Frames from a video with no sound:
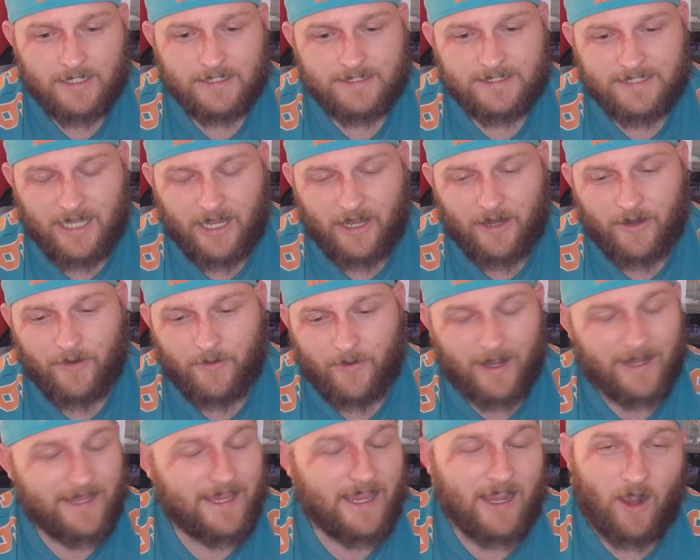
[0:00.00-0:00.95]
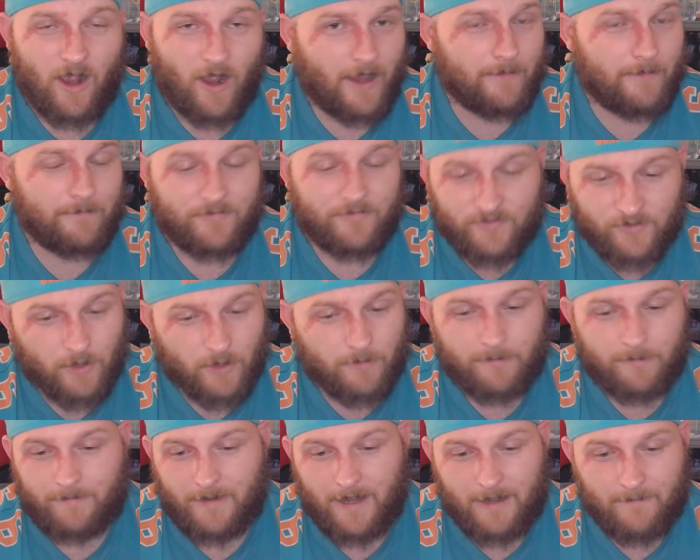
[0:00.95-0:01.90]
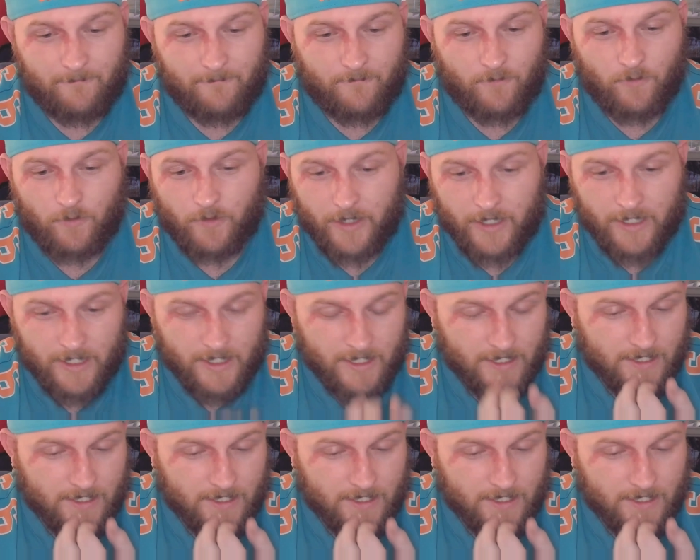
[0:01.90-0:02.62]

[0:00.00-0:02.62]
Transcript: So yeah, I am super pumped for it.